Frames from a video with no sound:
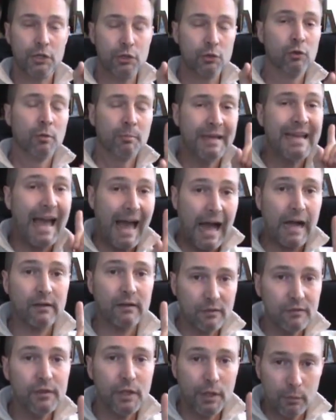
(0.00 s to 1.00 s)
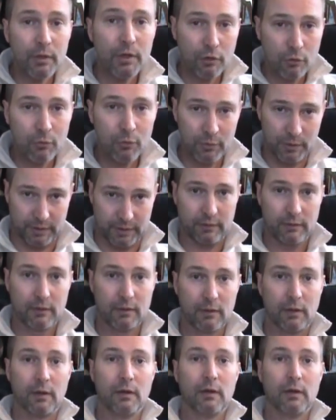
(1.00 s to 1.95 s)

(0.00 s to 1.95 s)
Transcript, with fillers: You will be actively recruited.